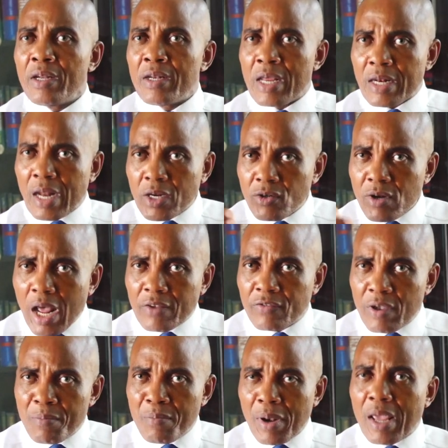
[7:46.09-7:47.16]
The National
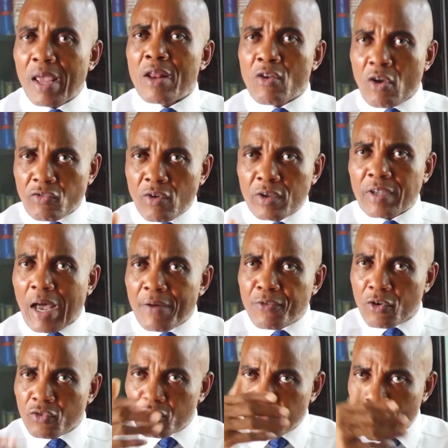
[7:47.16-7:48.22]
Assembly does not have
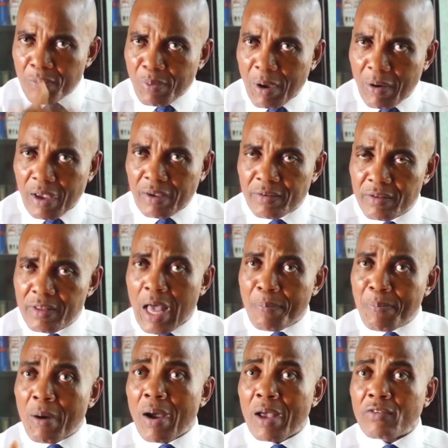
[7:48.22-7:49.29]
constituent powers. Their
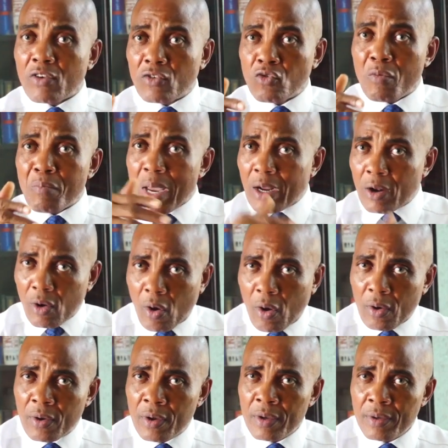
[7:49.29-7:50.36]
powers is to make law